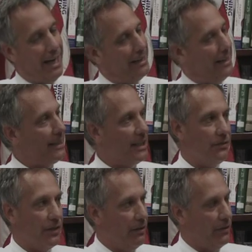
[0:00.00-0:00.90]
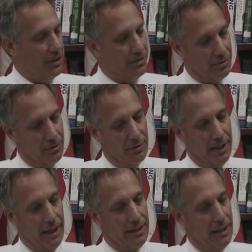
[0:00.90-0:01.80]
And I think that's very, very true.
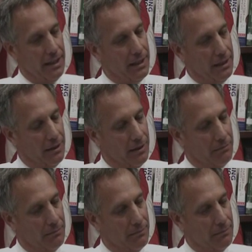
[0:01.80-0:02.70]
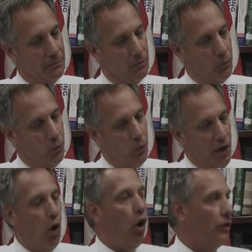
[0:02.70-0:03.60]
And I think
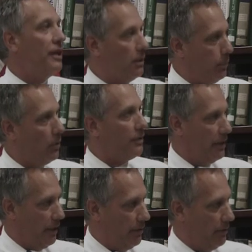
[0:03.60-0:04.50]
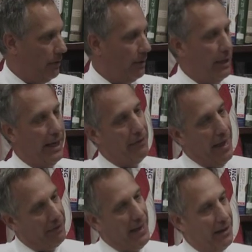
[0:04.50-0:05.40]
we all need to pull together. And
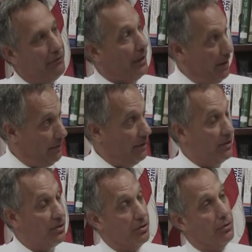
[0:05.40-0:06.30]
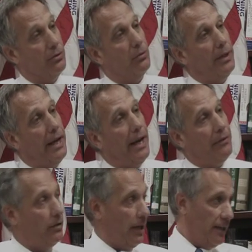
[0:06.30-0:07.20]
at that event in the Salaam, we
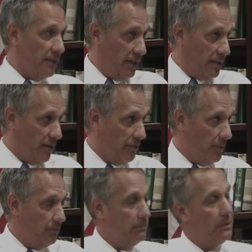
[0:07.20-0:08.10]
had the United States government,